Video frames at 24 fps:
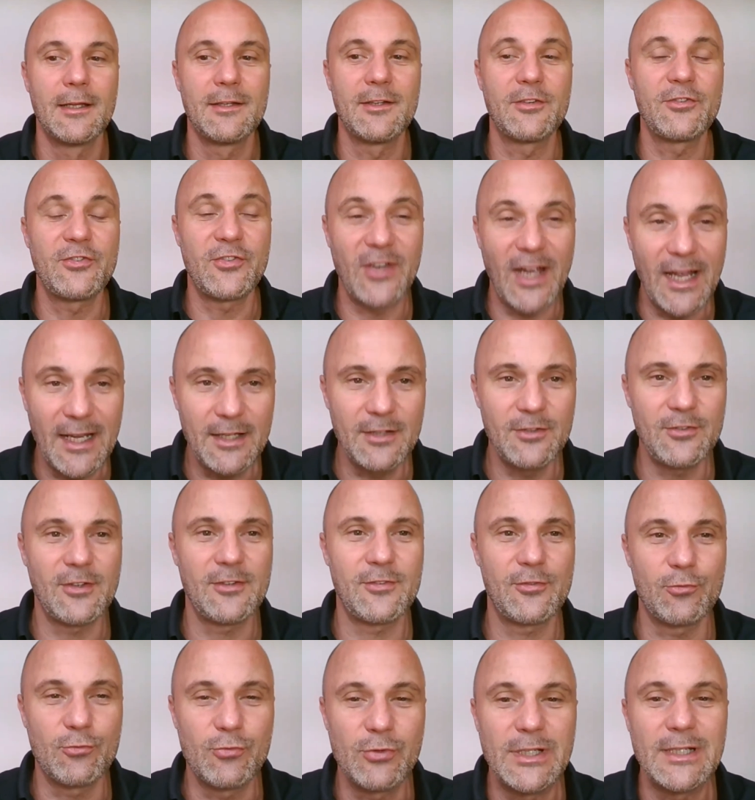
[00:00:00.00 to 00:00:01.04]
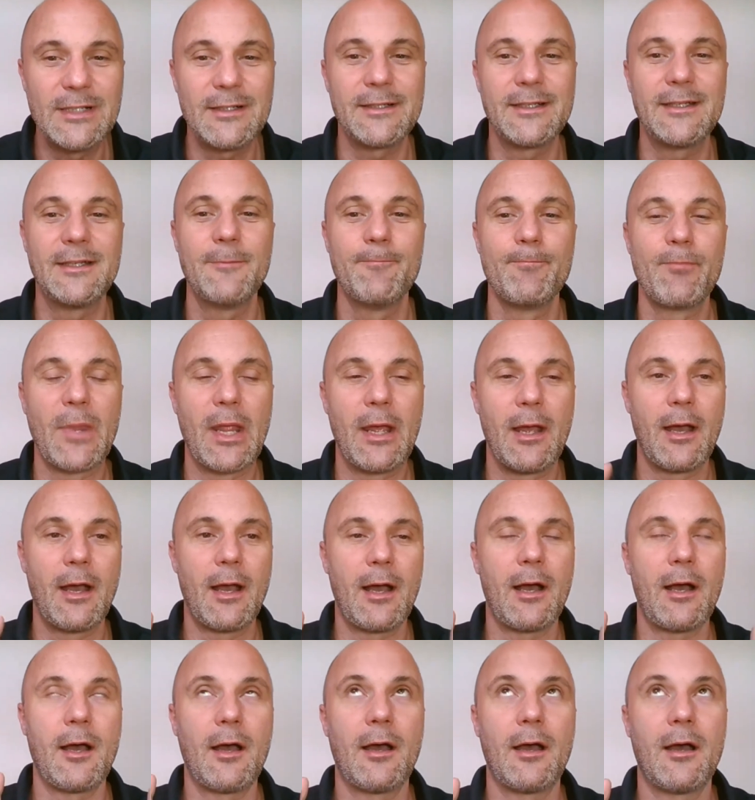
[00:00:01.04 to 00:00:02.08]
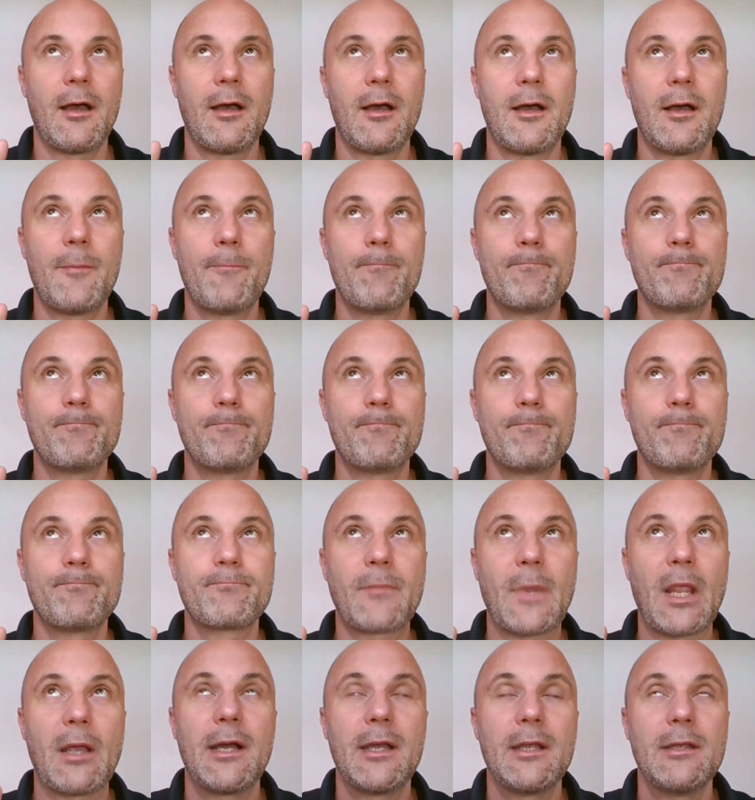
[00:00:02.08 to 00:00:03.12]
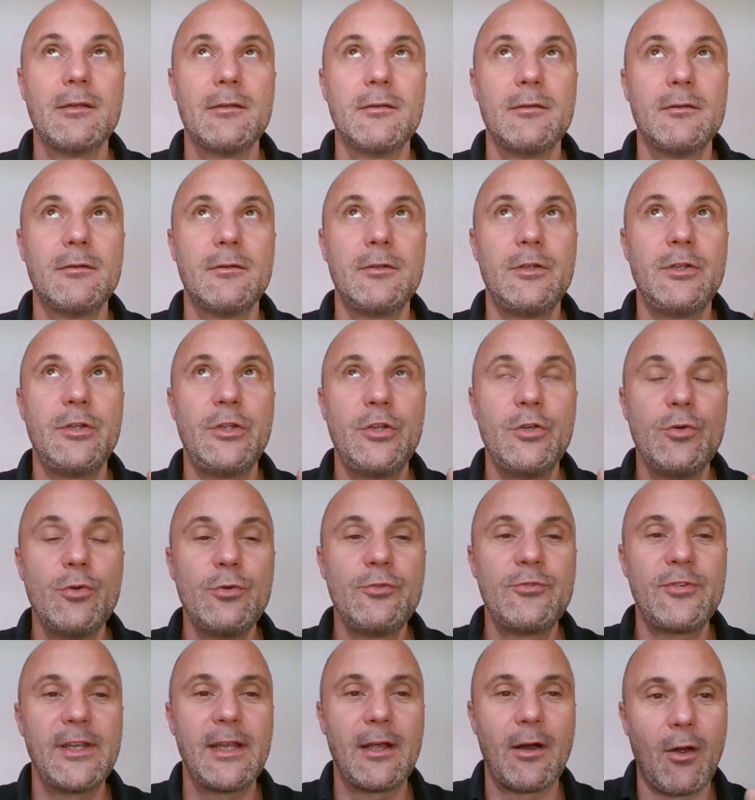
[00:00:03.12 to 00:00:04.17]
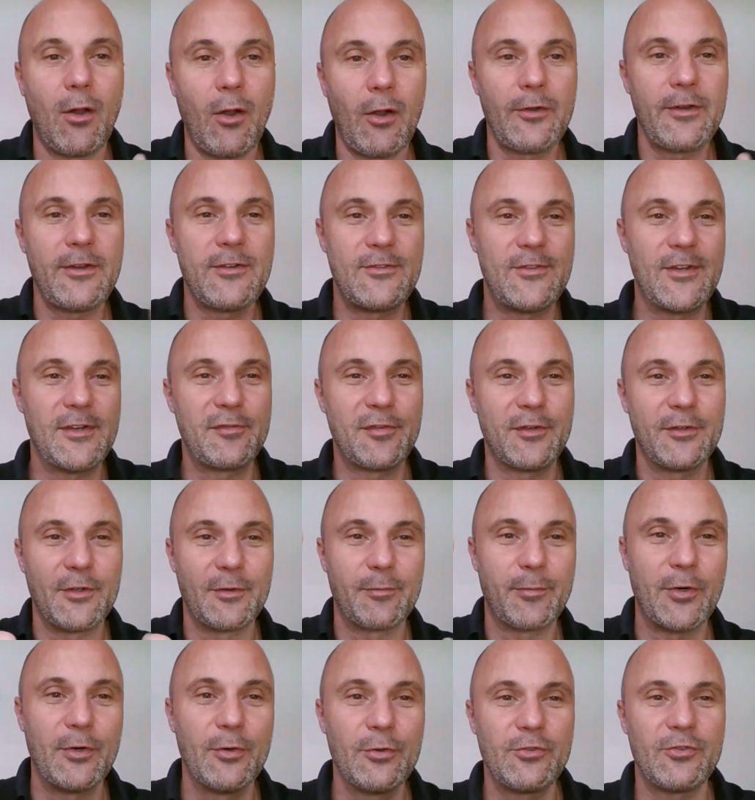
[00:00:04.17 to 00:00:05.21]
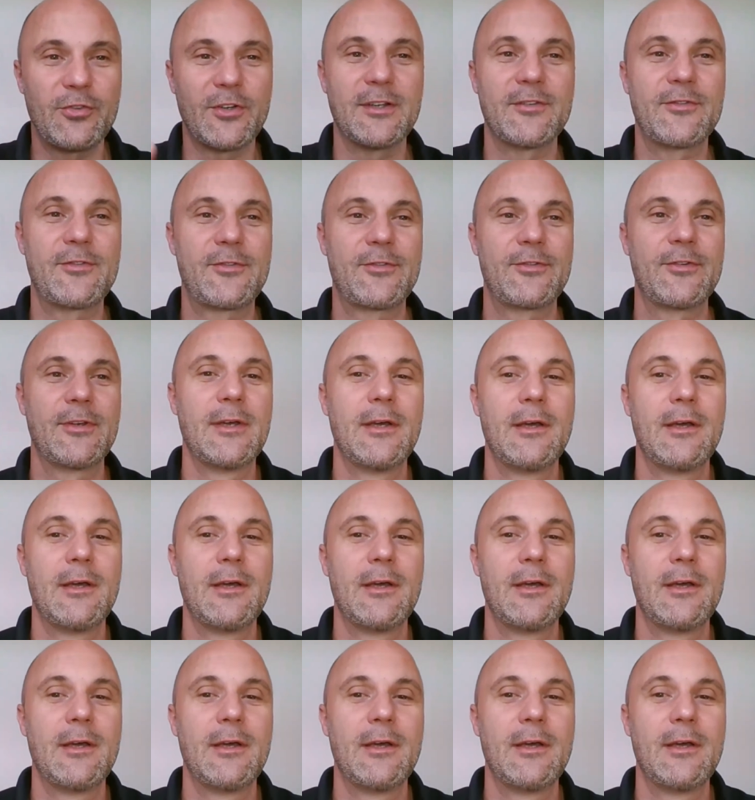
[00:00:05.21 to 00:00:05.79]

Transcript: The challenge is really by using all these different approaches,